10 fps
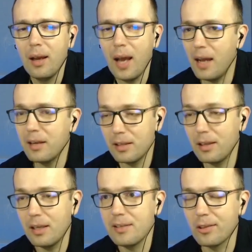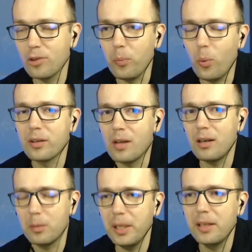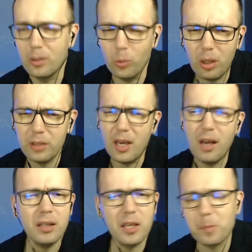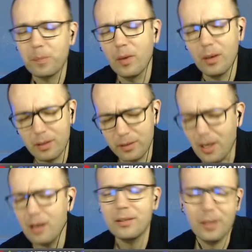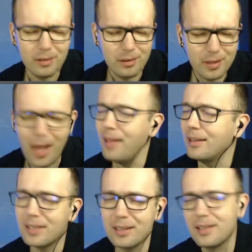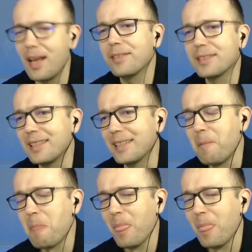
And he's a top 100 player in the world, young and talented and everything.